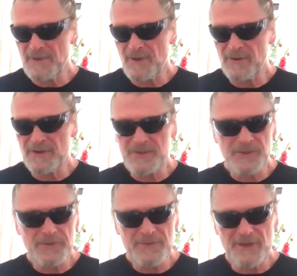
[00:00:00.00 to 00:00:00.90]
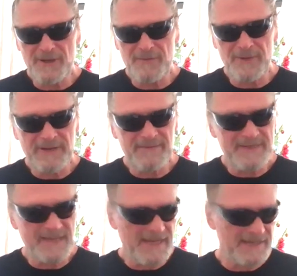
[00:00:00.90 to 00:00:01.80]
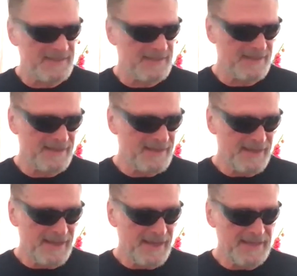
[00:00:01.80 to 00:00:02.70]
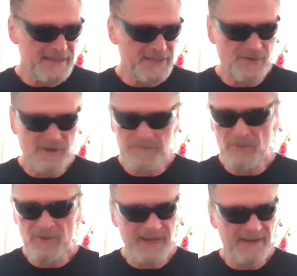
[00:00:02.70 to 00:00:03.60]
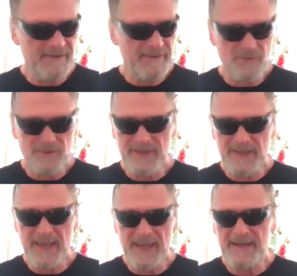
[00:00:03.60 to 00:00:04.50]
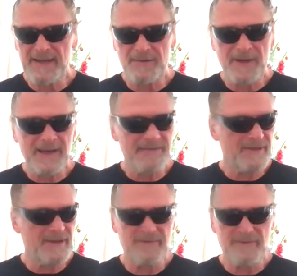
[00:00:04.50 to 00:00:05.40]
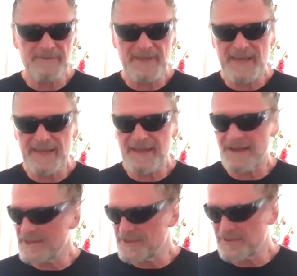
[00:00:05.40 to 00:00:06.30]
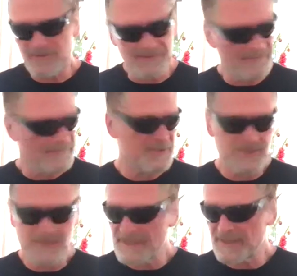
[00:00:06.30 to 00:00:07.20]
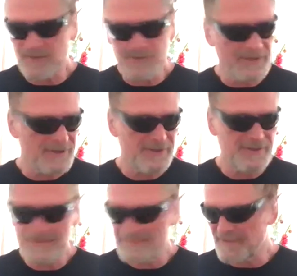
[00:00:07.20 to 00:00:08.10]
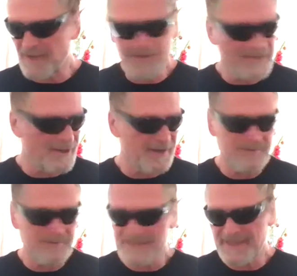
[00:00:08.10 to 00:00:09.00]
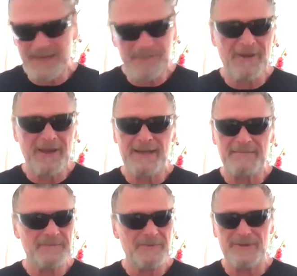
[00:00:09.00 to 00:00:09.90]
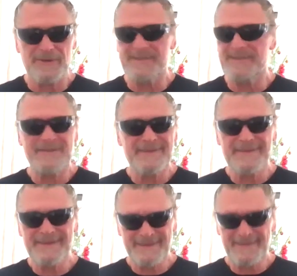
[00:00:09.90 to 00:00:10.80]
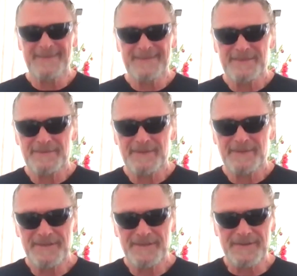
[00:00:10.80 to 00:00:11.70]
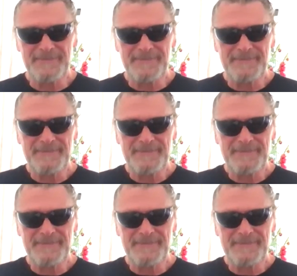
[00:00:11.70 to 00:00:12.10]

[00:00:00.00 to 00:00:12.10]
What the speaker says: longer tube time, whatever it takes. And just try and milk every point you can out of the wave. From the get-go, you do shitty little turns with no time and just keep racking up the points. That's the way to do it.